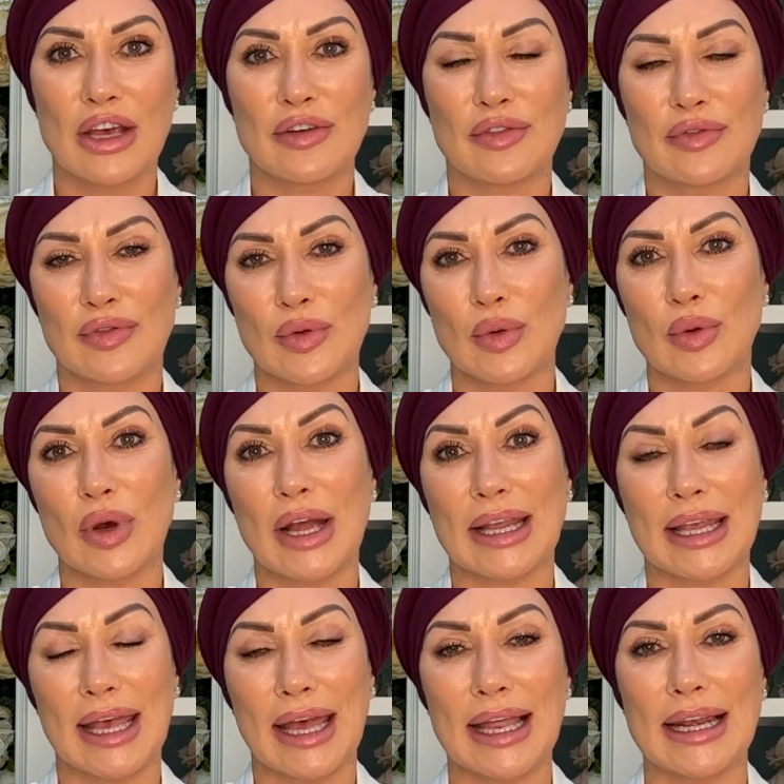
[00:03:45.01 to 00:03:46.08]
for a
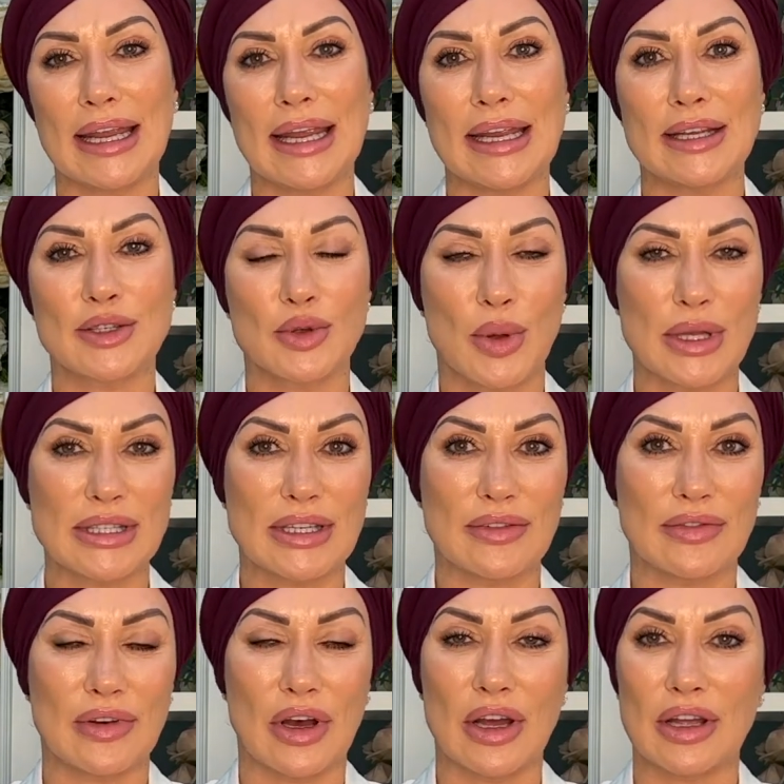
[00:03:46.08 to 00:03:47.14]
Kelly
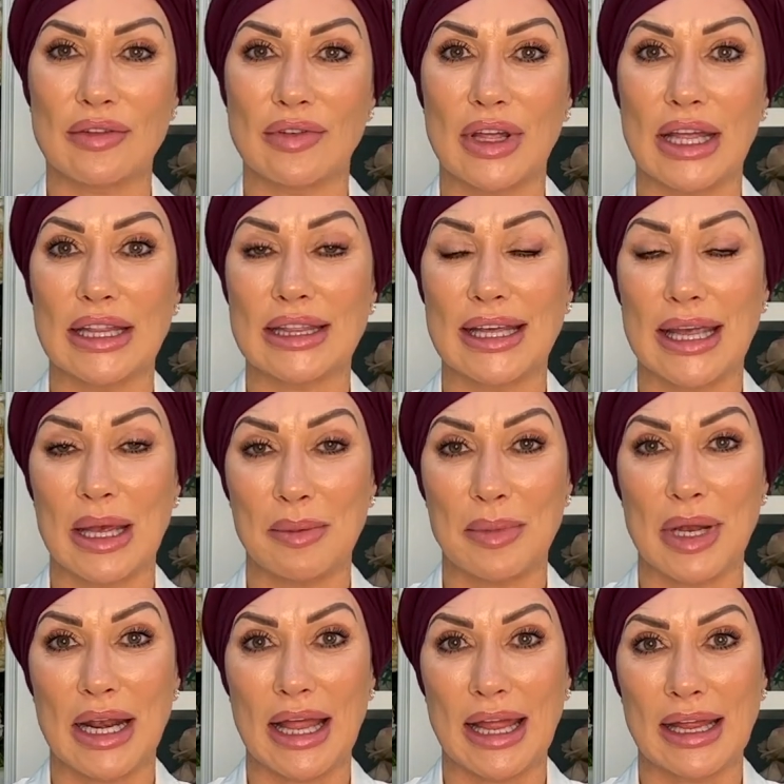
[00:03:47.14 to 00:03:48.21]
25 in the
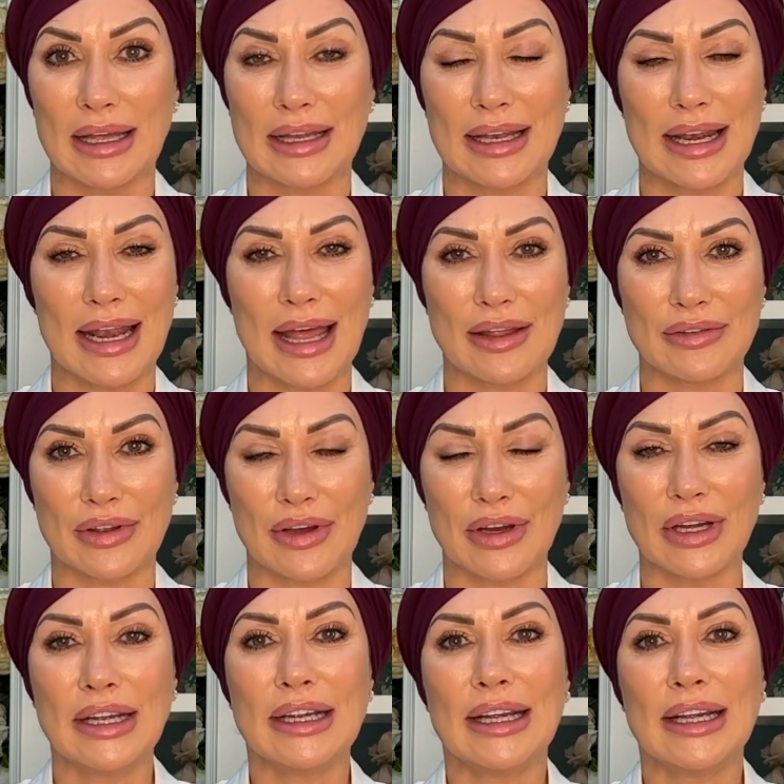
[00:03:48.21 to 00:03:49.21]
Himalaya leather.